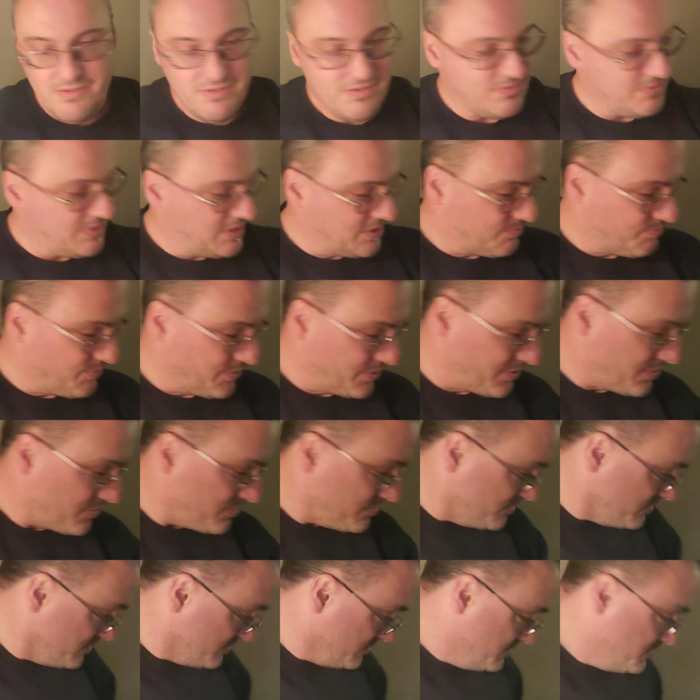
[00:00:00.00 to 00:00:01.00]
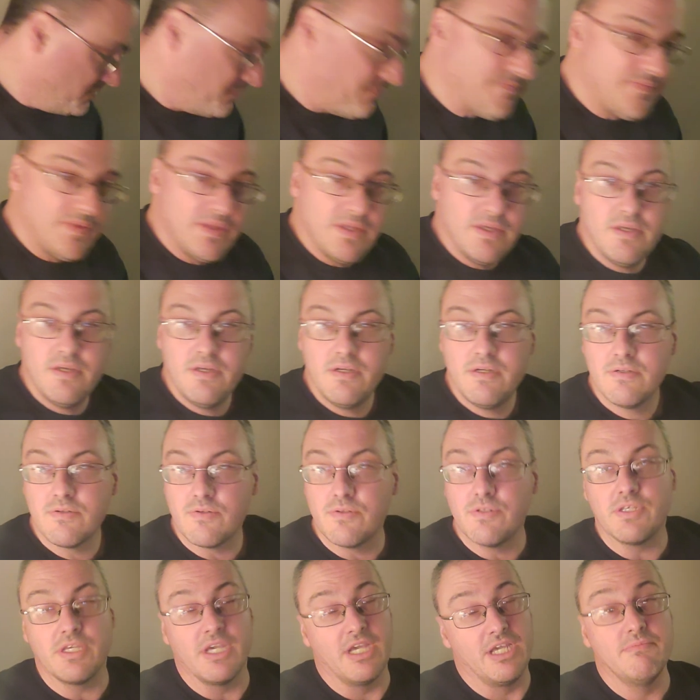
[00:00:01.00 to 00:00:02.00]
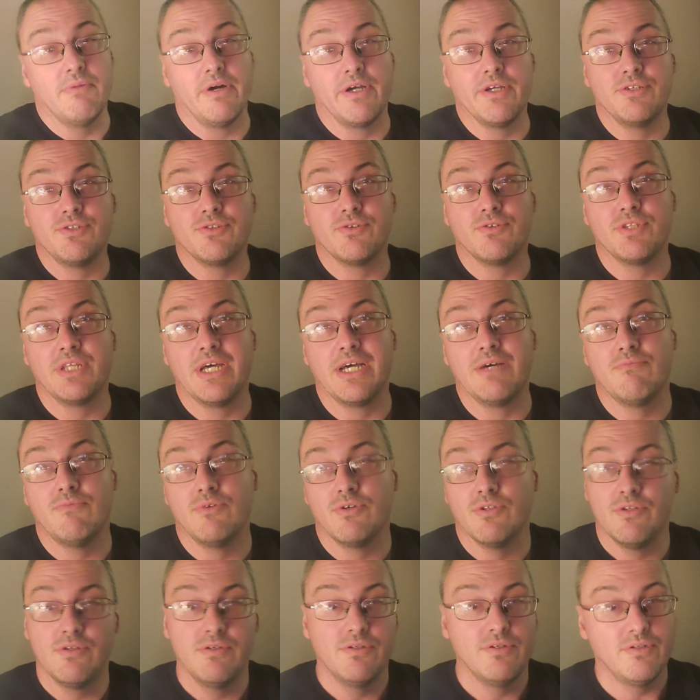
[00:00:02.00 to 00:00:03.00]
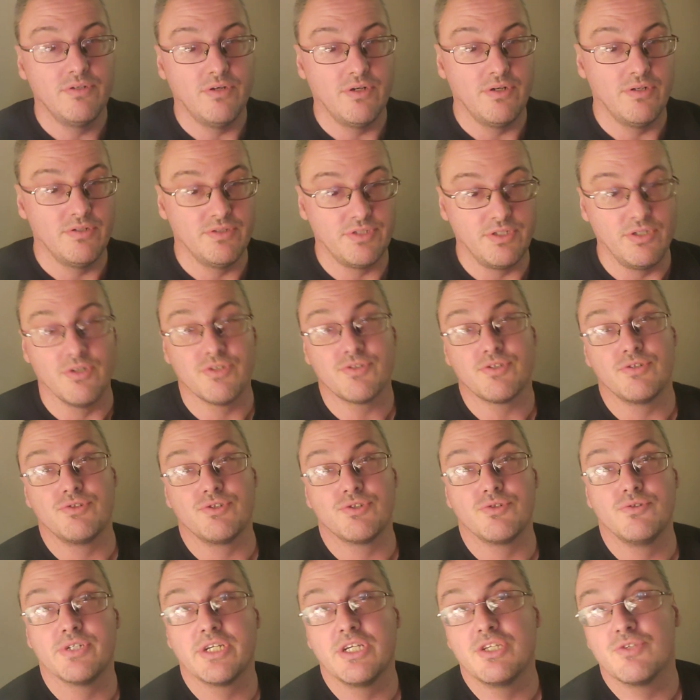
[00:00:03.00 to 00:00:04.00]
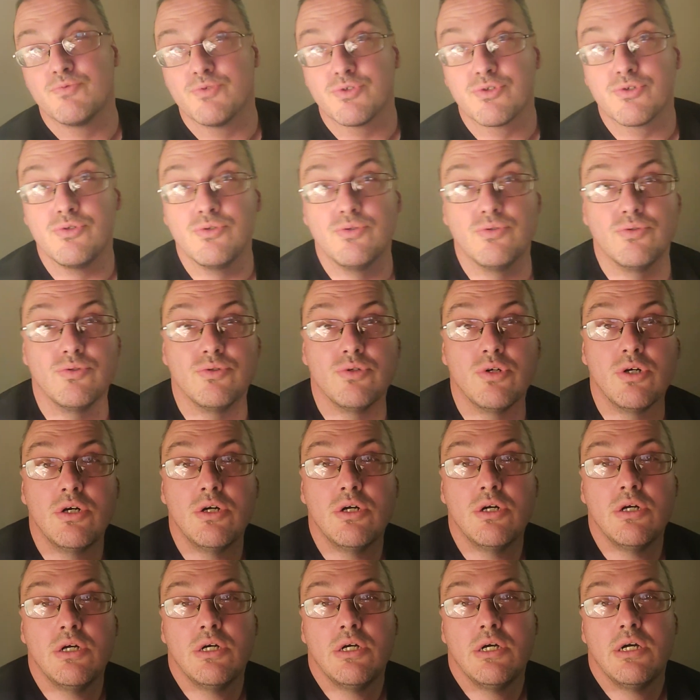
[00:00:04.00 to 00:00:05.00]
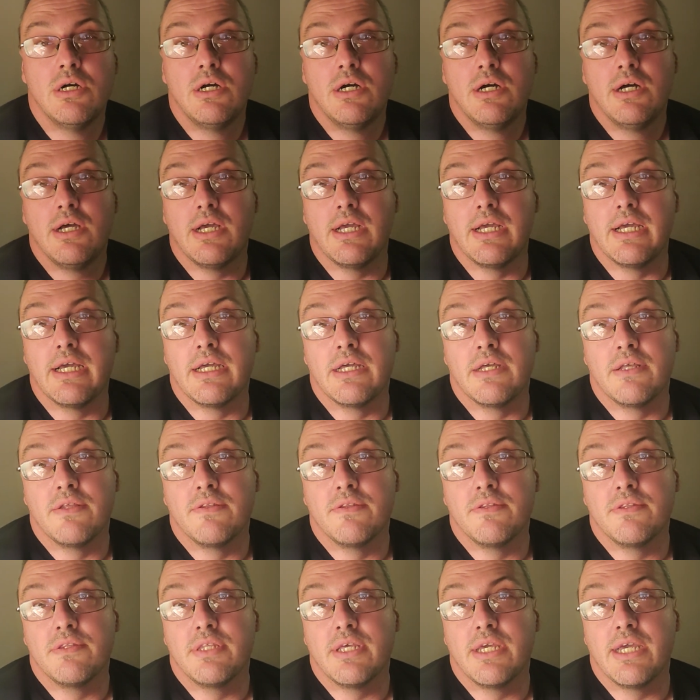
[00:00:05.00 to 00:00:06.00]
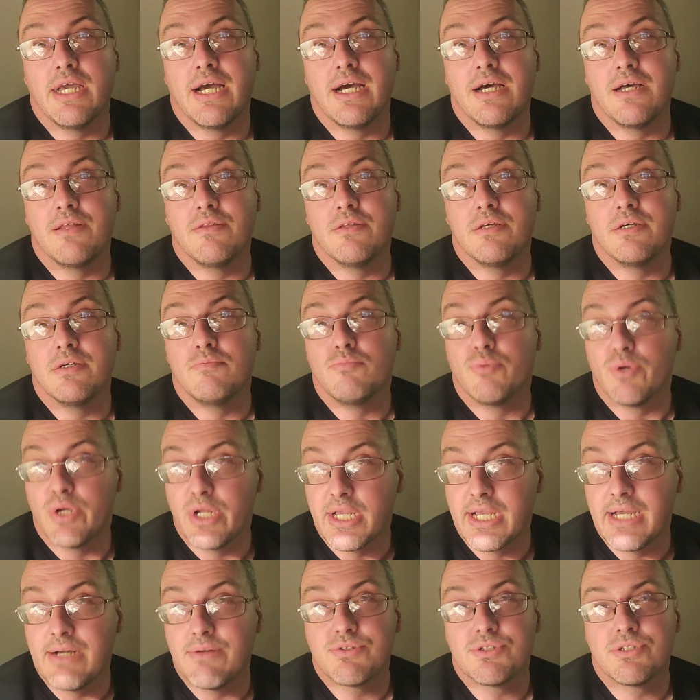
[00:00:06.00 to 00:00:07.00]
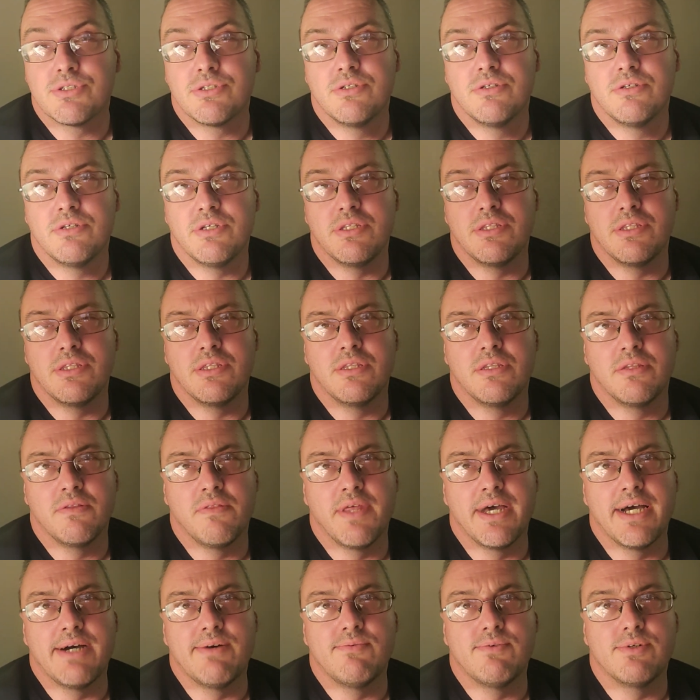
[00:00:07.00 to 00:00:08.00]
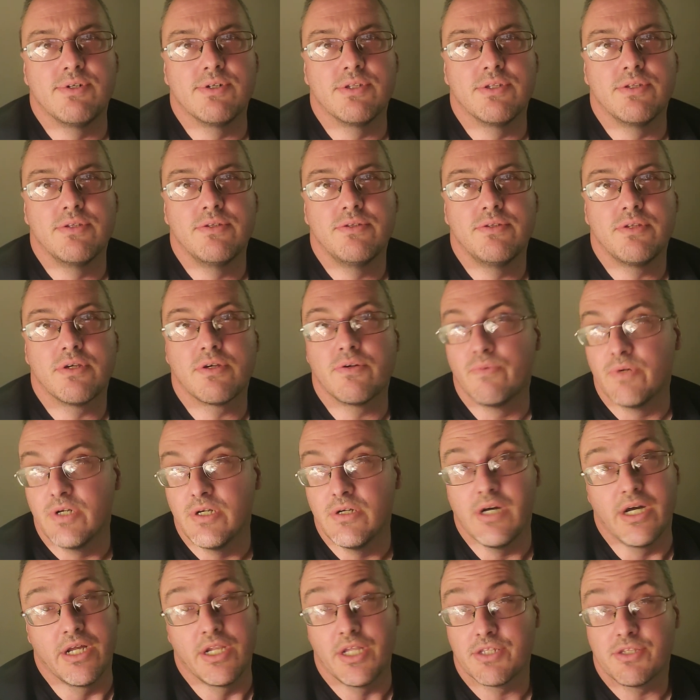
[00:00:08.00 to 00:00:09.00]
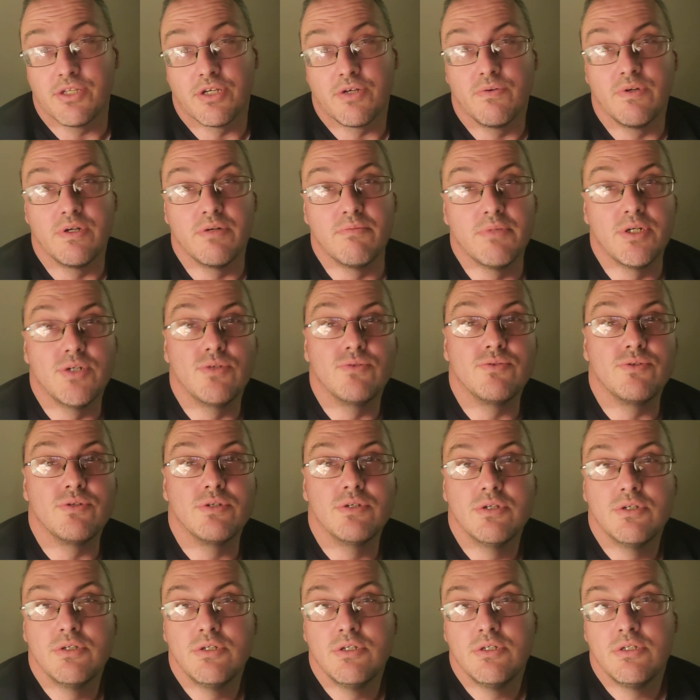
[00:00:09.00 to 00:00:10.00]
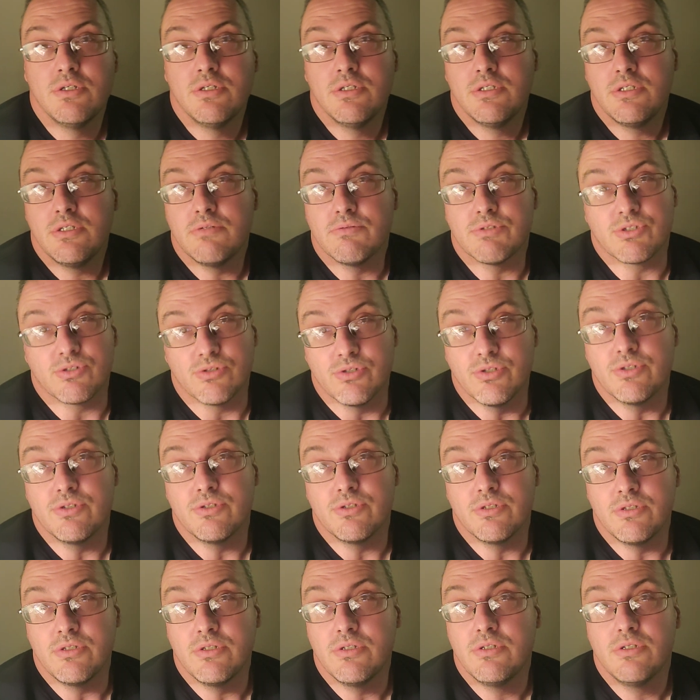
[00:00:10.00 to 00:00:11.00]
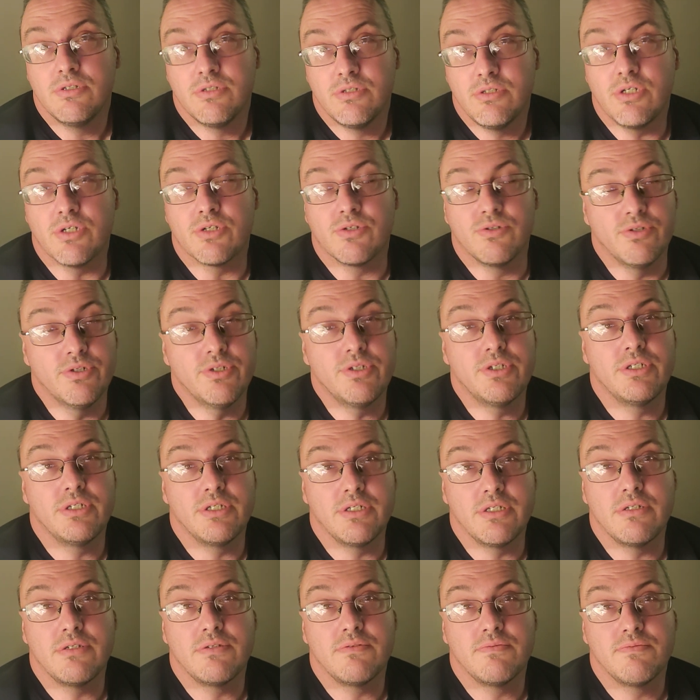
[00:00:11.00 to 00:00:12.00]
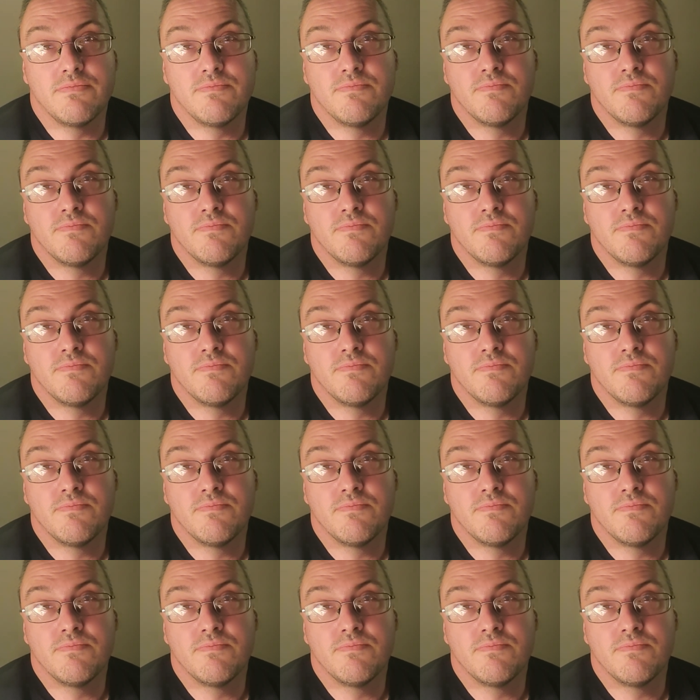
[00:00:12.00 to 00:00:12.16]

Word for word: So that's pretty cool good game. I enjoyed that one. The Austin Showcase was cool, and they had uh, breakouts in, in, that one. The career, I like the career mode. It was a good, a good uh,